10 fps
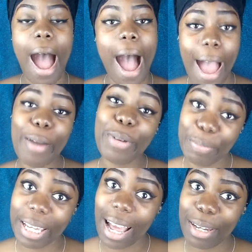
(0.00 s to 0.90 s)
I would
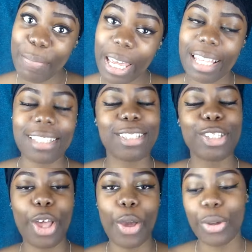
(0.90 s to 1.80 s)
be kind of pissed.
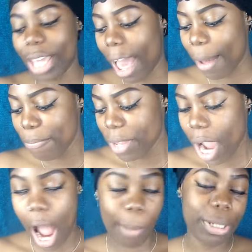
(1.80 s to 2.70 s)
So yeah,
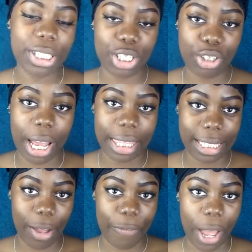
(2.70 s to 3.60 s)
I wanted to try
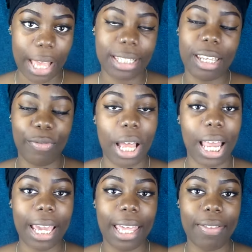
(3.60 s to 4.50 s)
these out first. If I
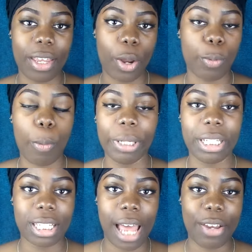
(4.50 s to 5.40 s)
like it, then I'll probably
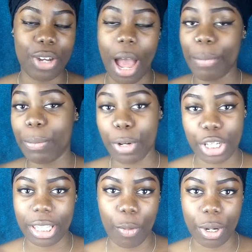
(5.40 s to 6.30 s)
decide on how many
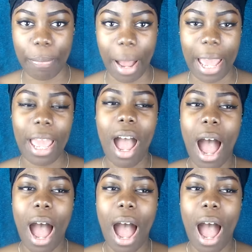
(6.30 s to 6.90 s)
brushes I want to buy.